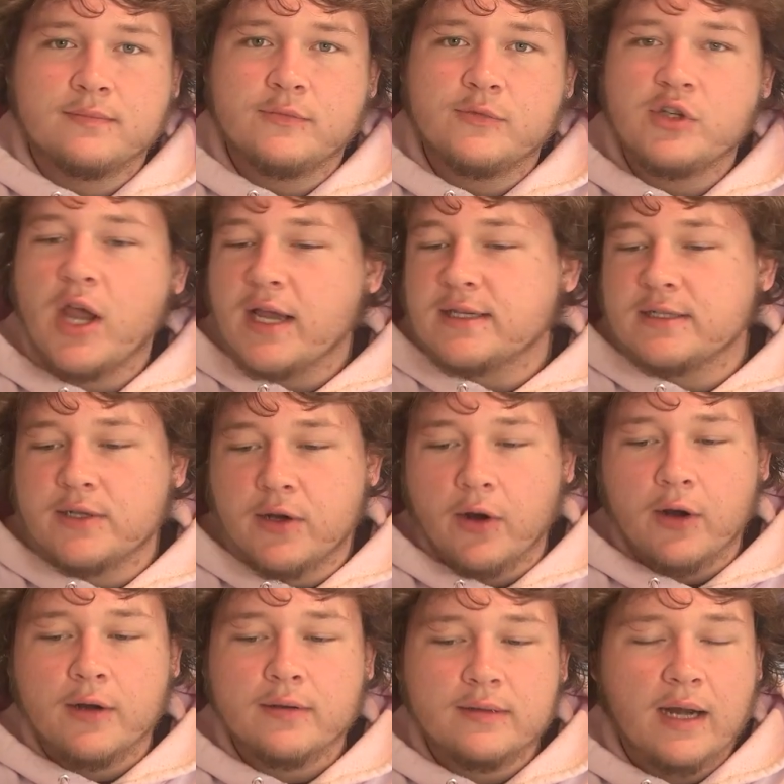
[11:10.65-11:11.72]
Jackson
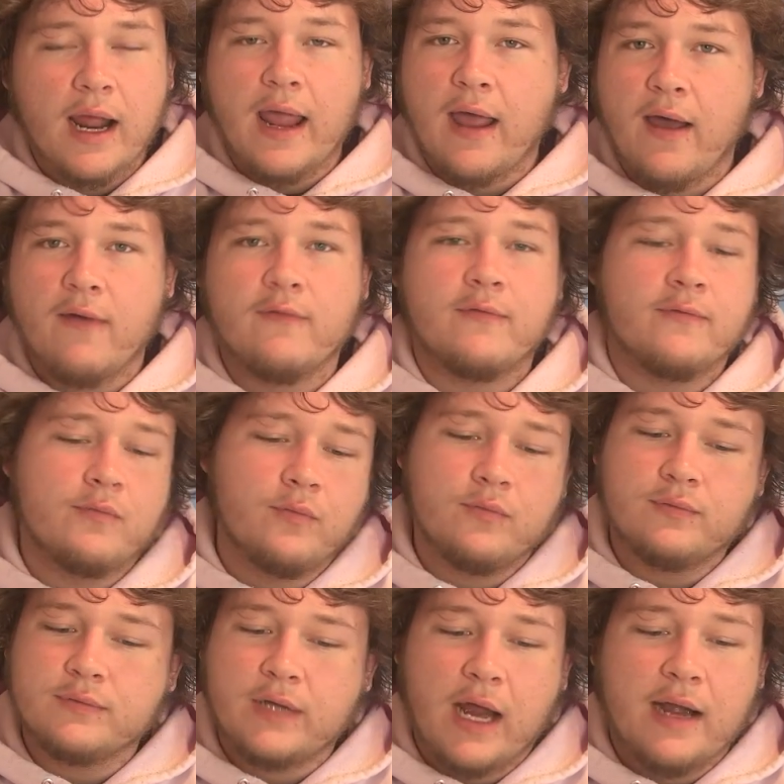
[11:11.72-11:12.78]
Dart, I have
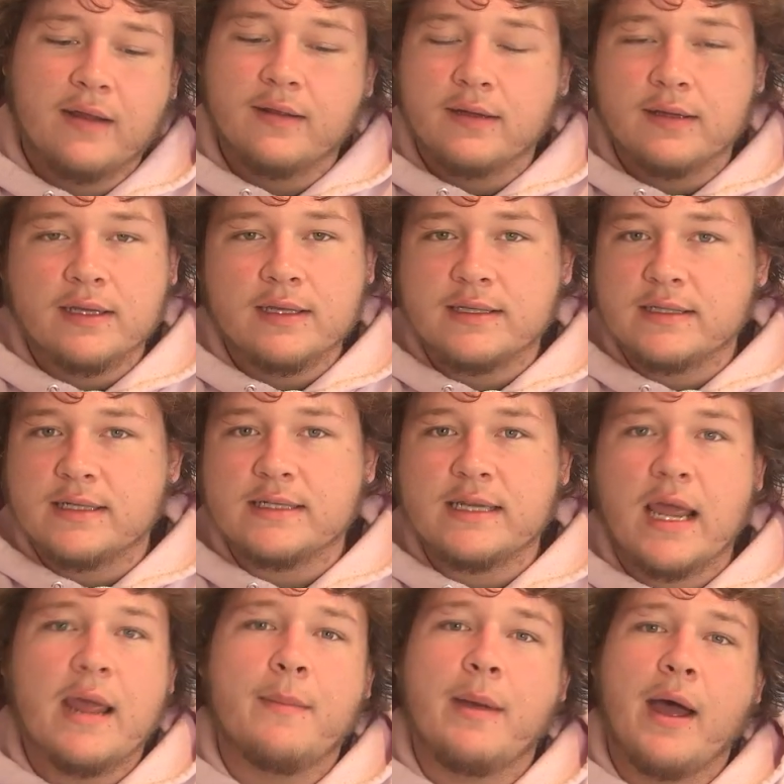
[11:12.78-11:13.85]
kind of the least to
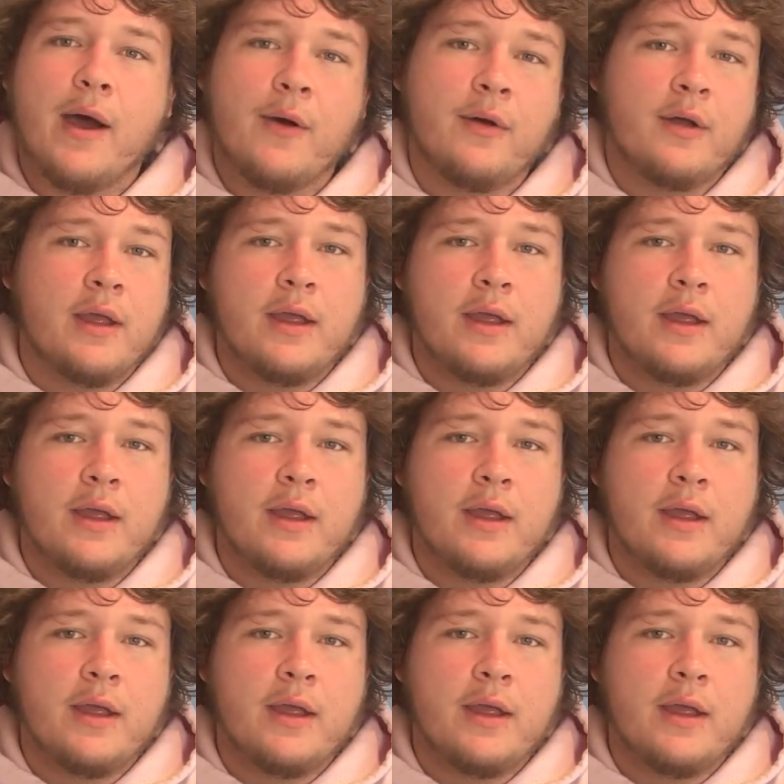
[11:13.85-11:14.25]
say about.